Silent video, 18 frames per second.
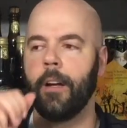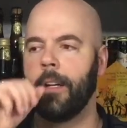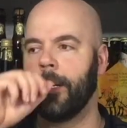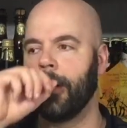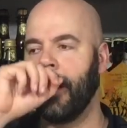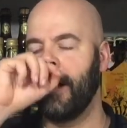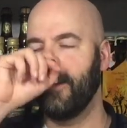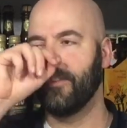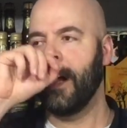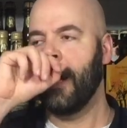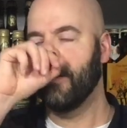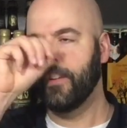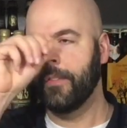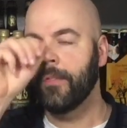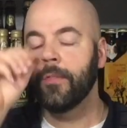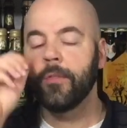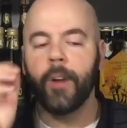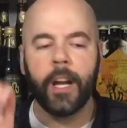You know, how
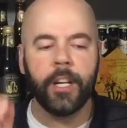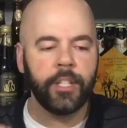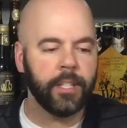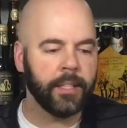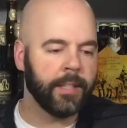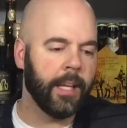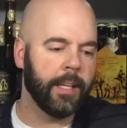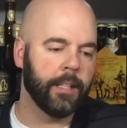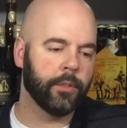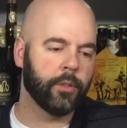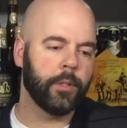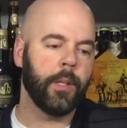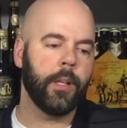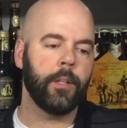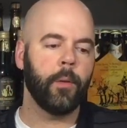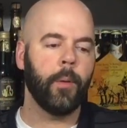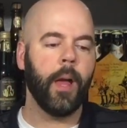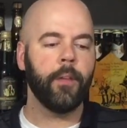refreshing that is. So
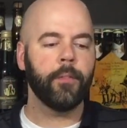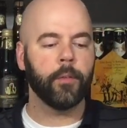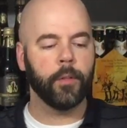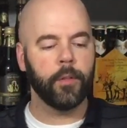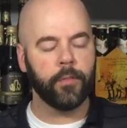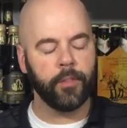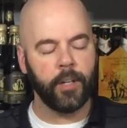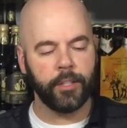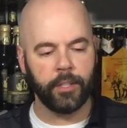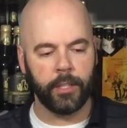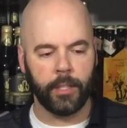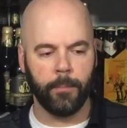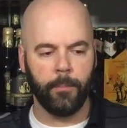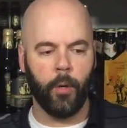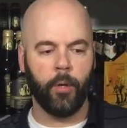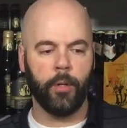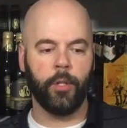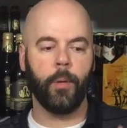you have the refreshing
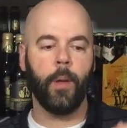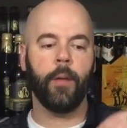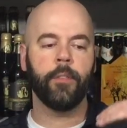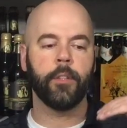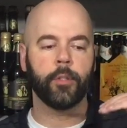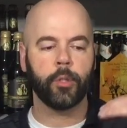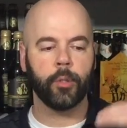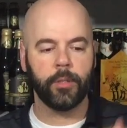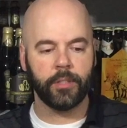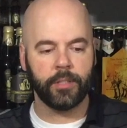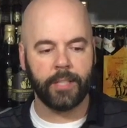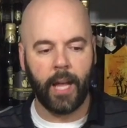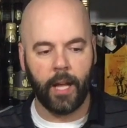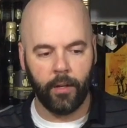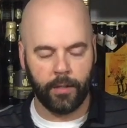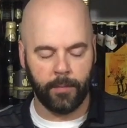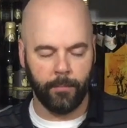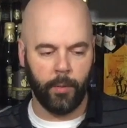component, you have the true to
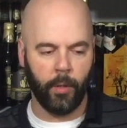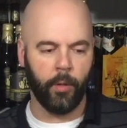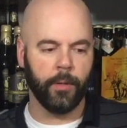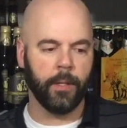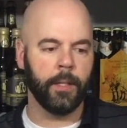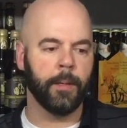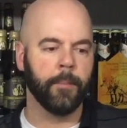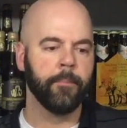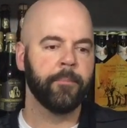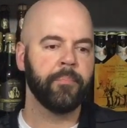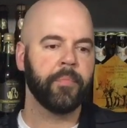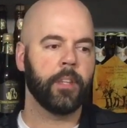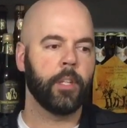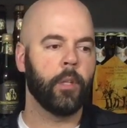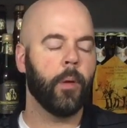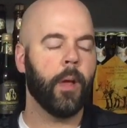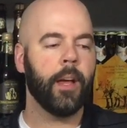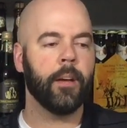style component,
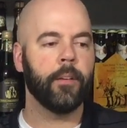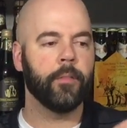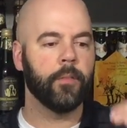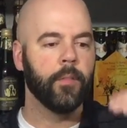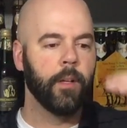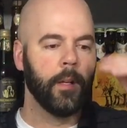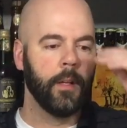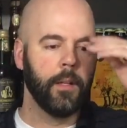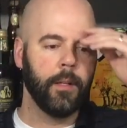you have,